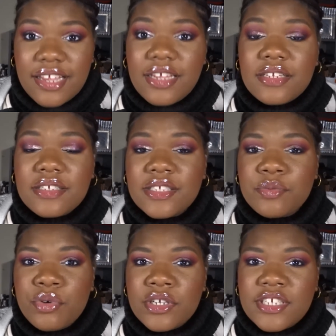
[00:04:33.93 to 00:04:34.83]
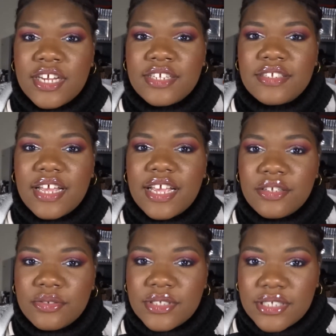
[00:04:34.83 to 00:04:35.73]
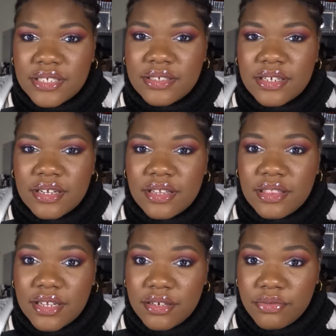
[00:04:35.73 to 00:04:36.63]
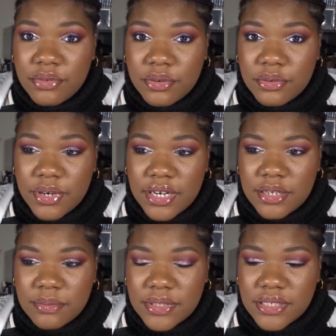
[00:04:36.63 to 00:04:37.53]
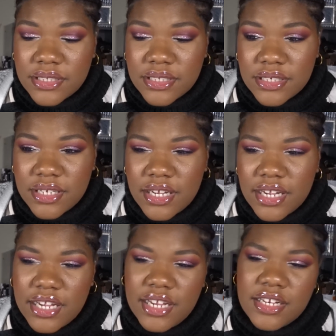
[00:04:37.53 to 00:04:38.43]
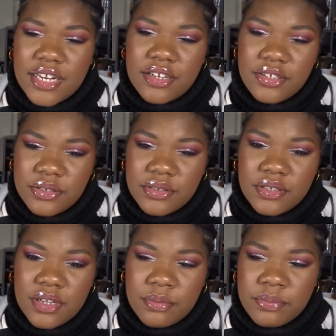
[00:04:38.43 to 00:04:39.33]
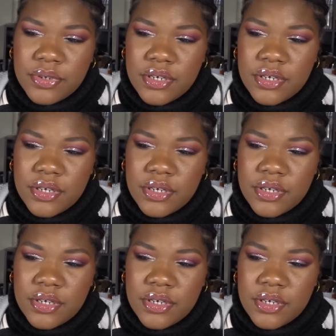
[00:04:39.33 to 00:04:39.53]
In this project, I used it 94 grams and I used up